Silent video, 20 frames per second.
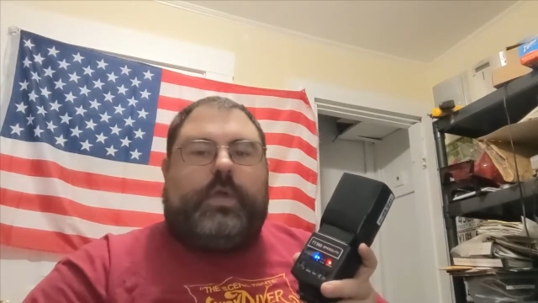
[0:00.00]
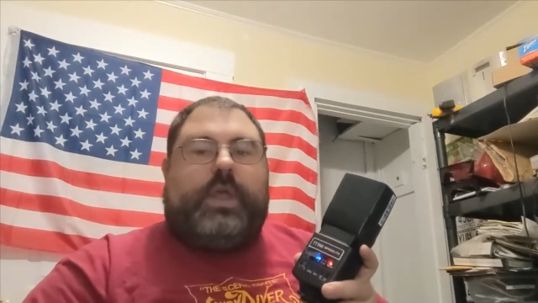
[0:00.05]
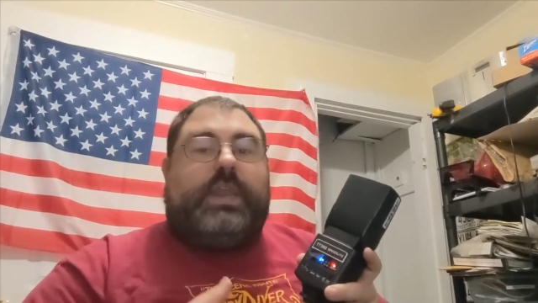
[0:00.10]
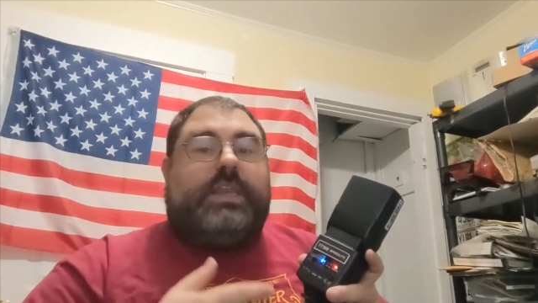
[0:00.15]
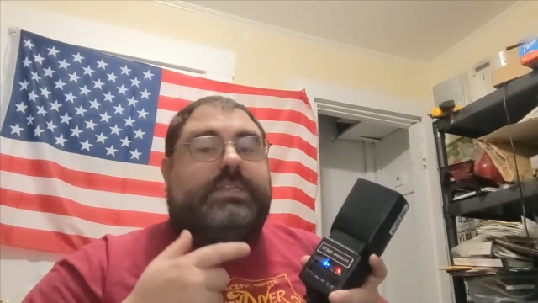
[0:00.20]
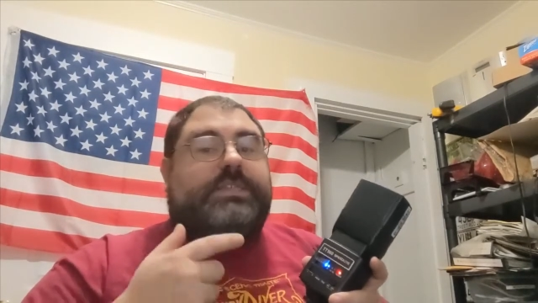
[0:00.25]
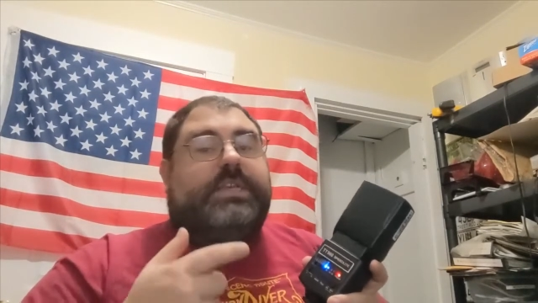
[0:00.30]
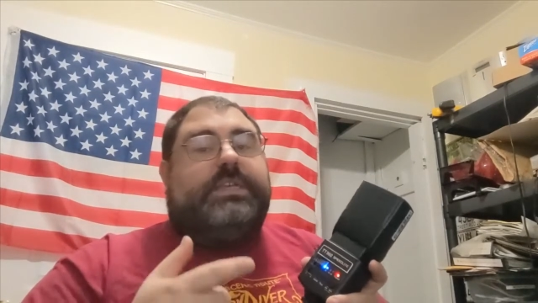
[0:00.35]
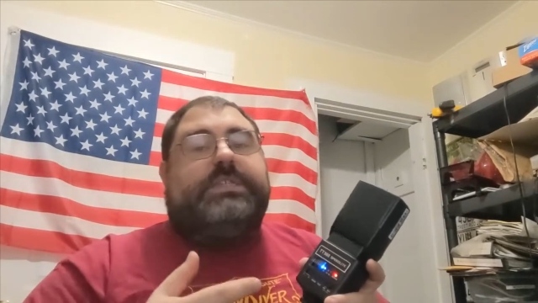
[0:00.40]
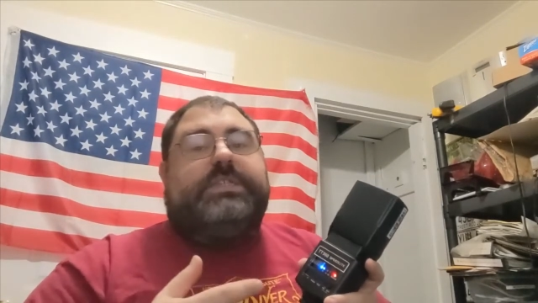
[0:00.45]
And
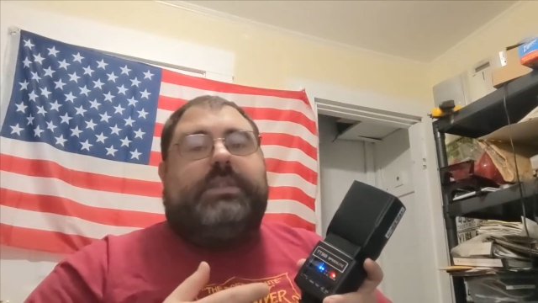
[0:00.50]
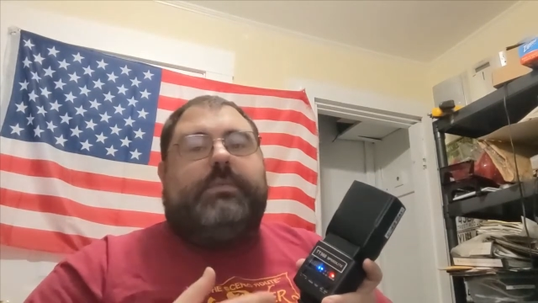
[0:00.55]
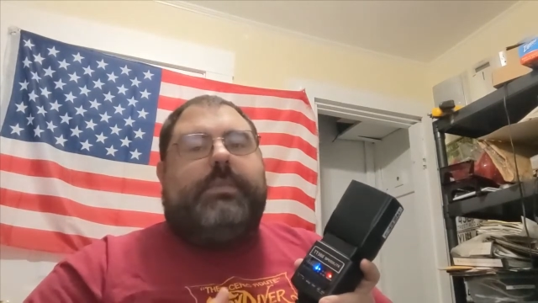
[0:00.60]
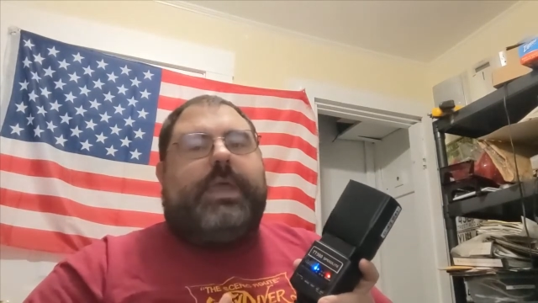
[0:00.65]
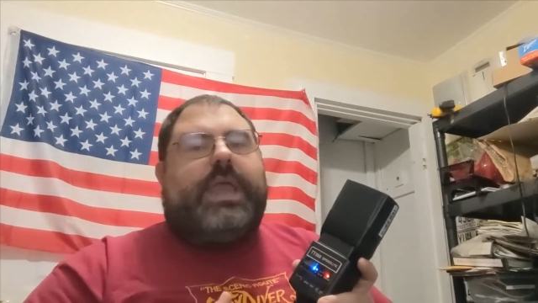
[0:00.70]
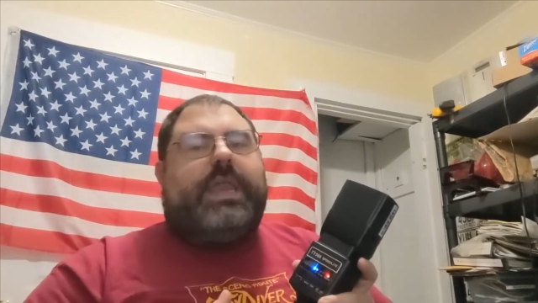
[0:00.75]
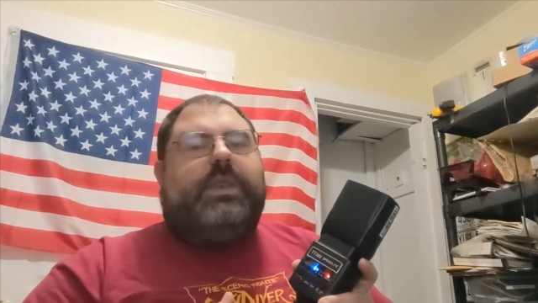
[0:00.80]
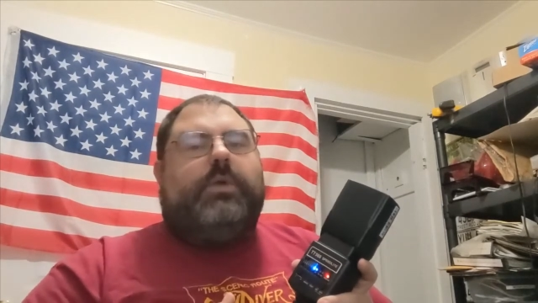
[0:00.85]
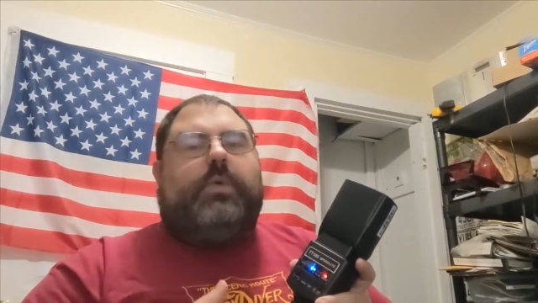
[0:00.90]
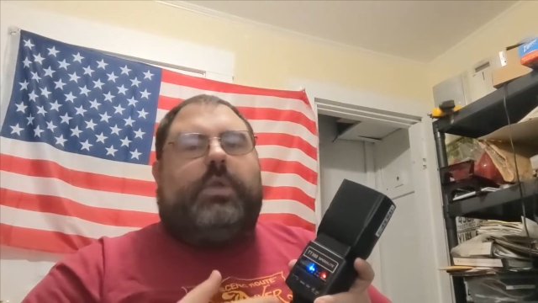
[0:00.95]
it says in the
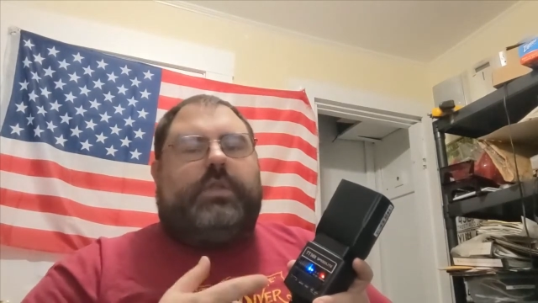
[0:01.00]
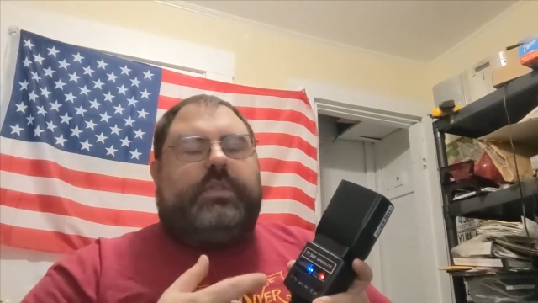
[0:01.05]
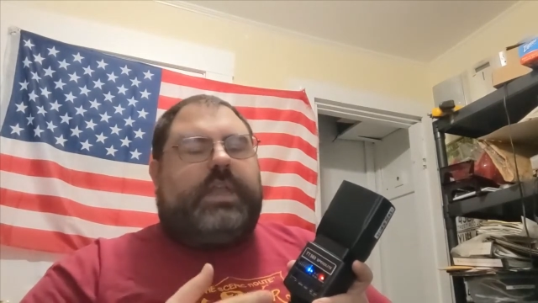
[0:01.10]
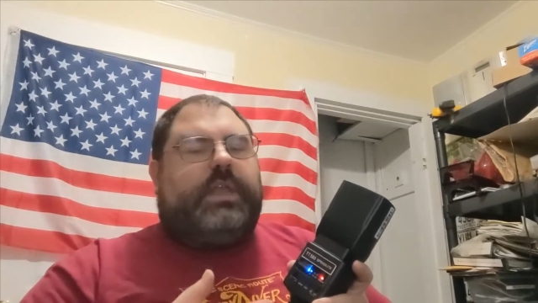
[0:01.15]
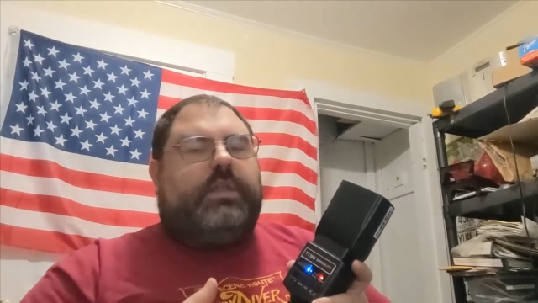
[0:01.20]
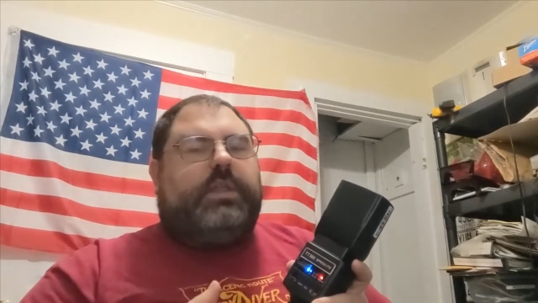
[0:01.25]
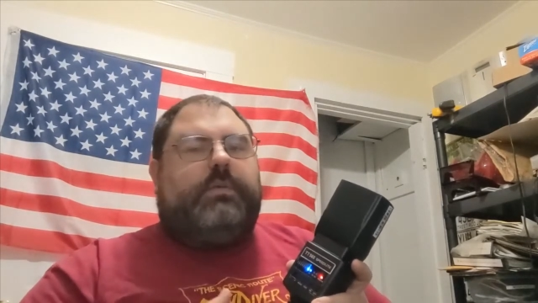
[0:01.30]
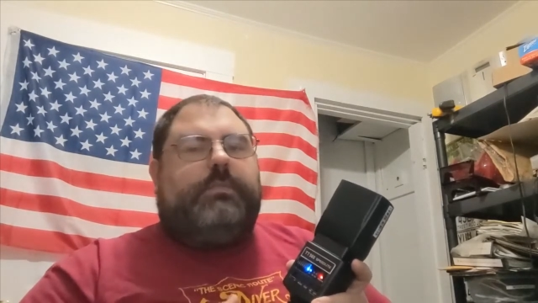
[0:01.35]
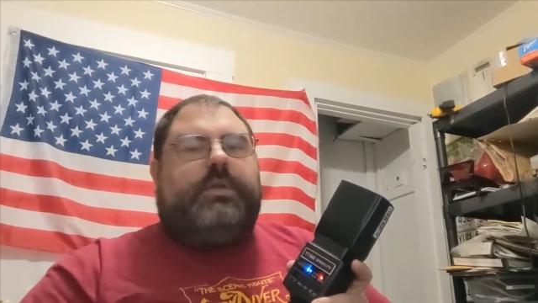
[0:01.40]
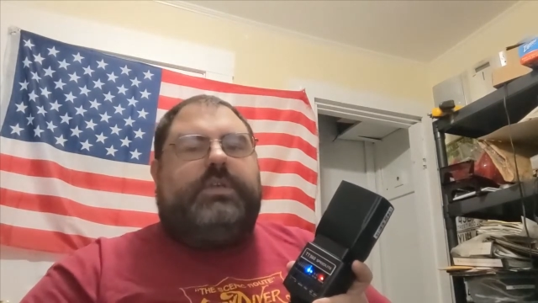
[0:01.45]
manual in the
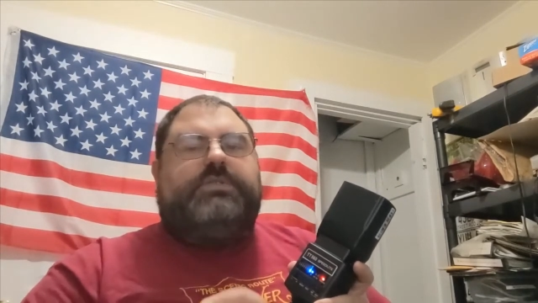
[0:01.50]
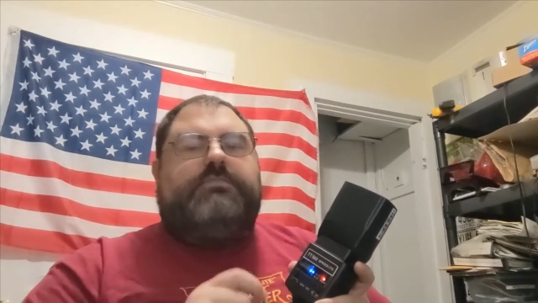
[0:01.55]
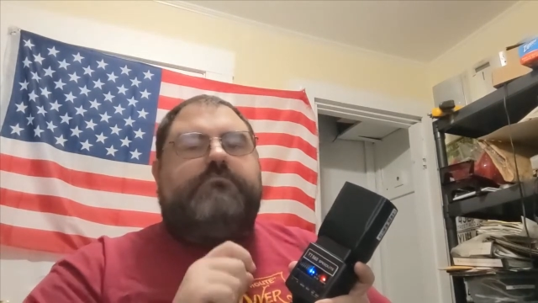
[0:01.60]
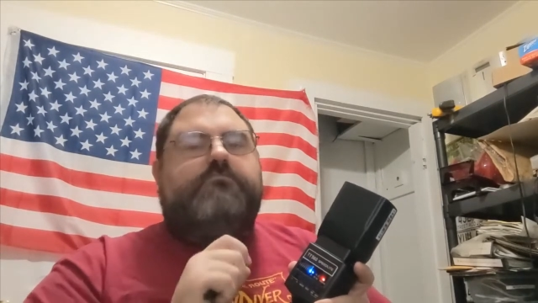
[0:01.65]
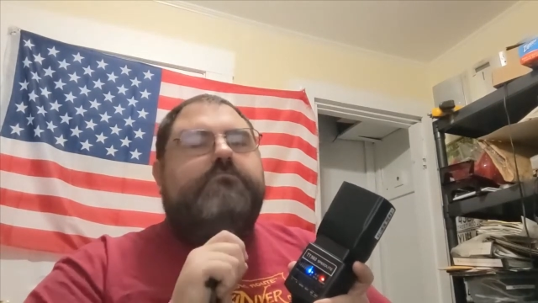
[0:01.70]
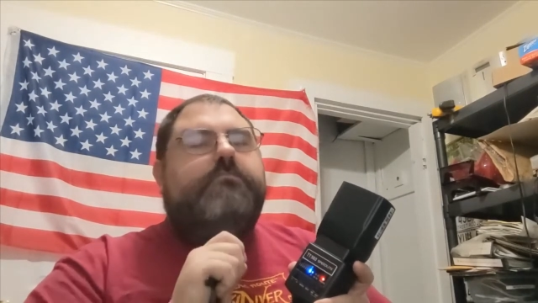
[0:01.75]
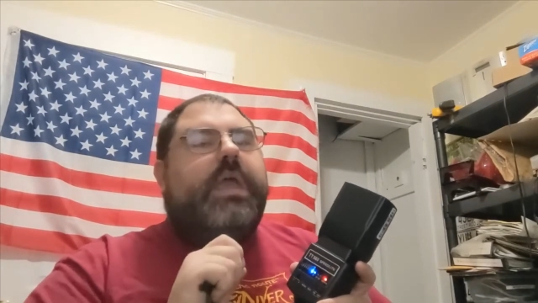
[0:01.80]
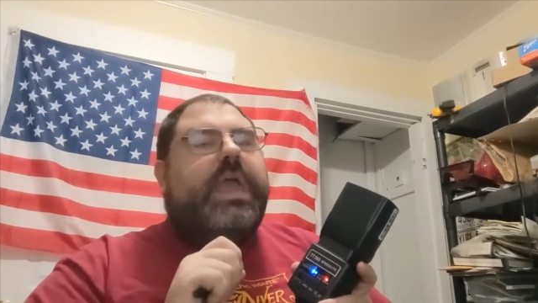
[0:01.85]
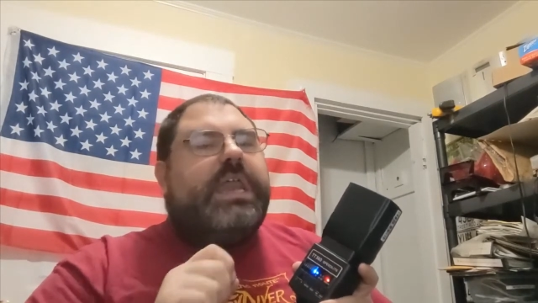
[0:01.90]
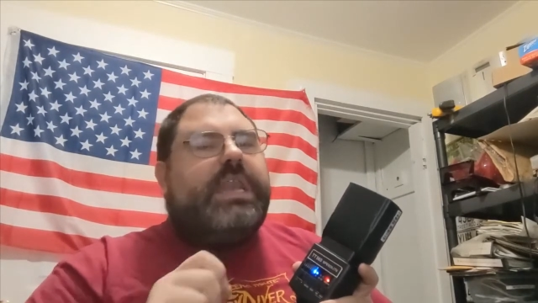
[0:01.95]
Alien Bees
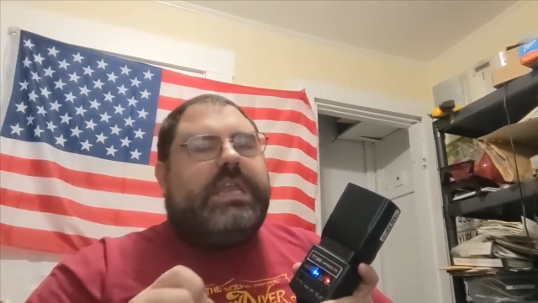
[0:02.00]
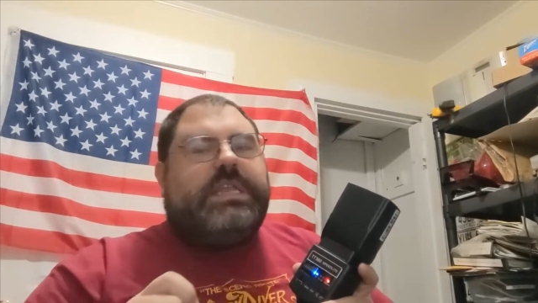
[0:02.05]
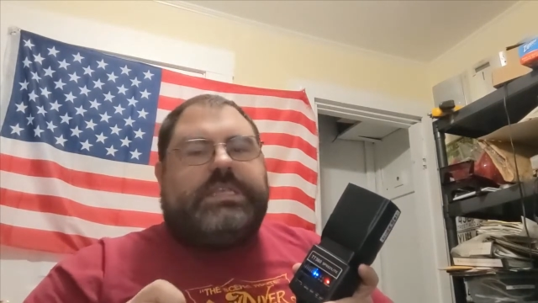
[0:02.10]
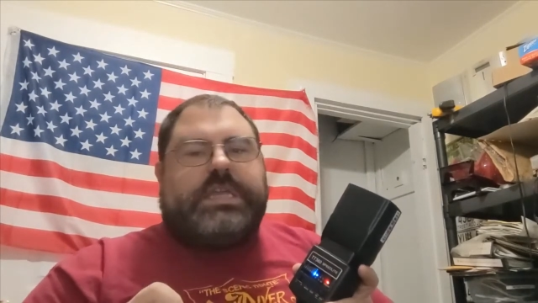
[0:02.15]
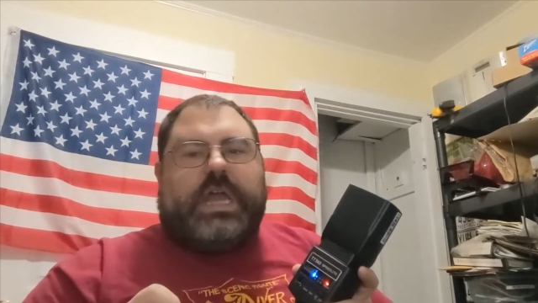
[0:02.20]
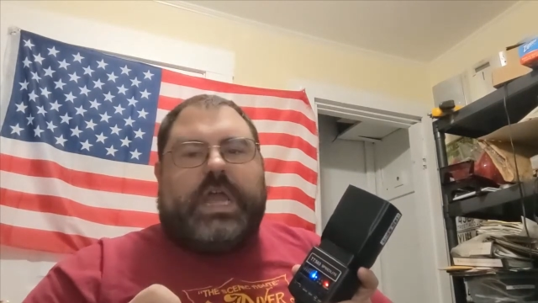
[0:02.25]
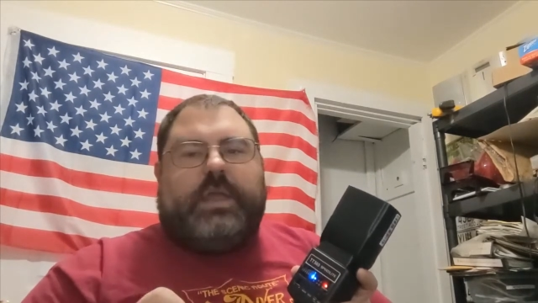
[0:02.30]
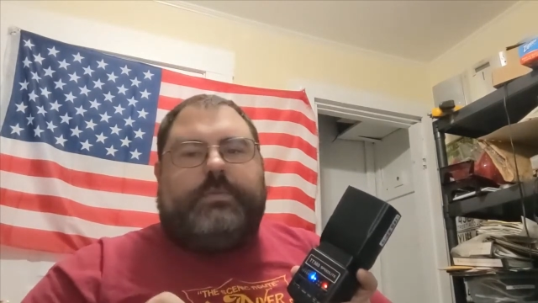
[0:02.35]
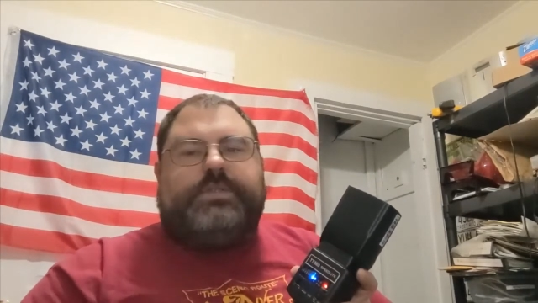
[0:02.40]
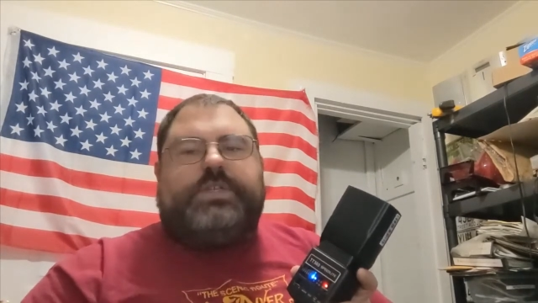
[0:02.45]
many
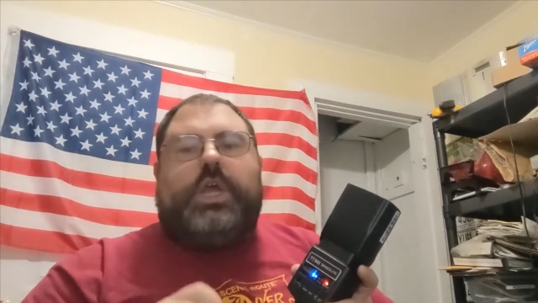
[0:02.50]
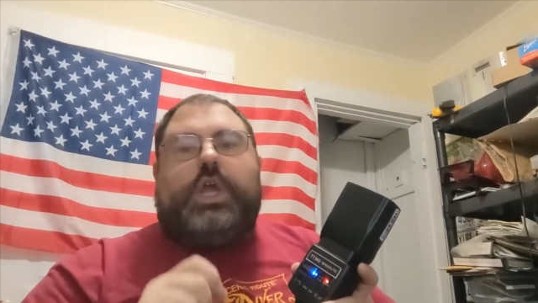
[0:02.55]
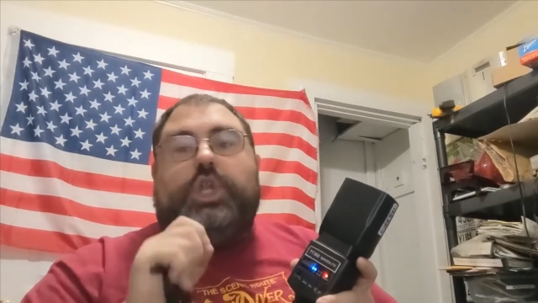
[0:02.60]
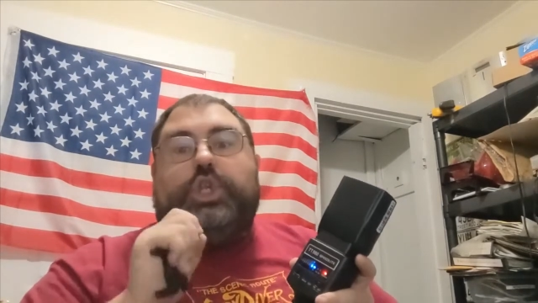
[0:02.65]
times,